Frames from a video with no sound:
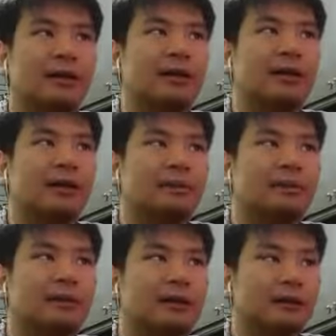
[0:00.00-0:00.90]

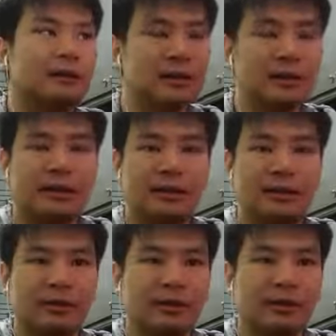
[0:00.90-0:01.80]
companies in
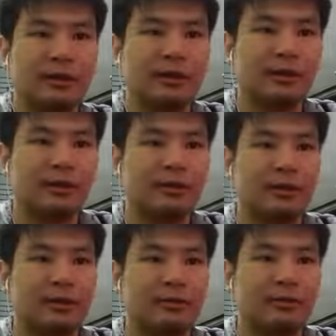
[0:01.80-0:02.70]
general. I think
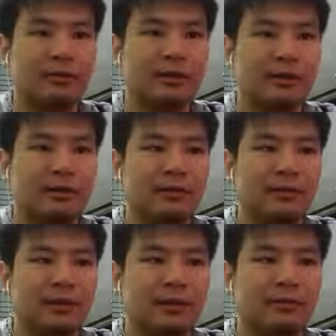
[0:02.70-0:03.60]

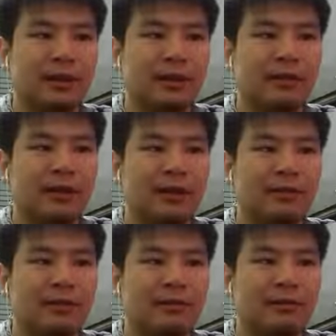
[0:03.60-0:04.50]
we're quite.
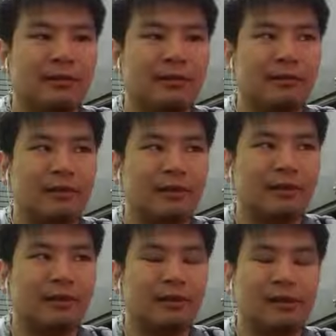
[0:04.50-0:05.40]

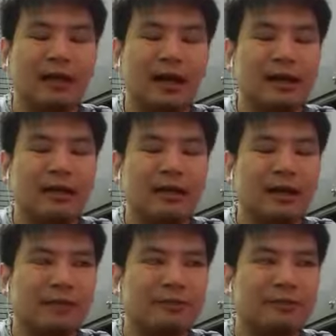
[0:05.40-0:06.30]
I think Singapore,
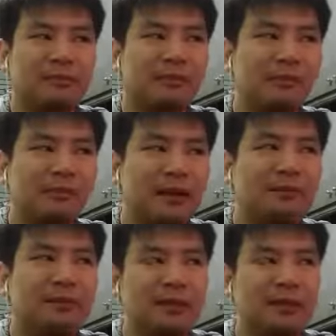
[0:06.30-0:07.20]
especially
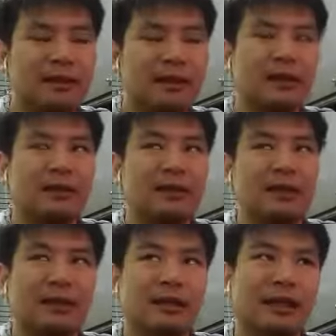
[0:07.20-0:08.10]
at least in the
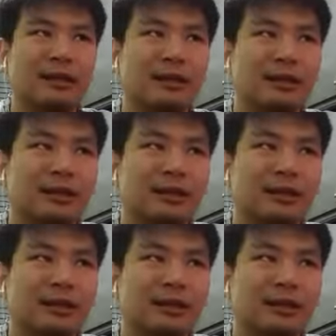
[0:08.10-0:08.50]
tech scene,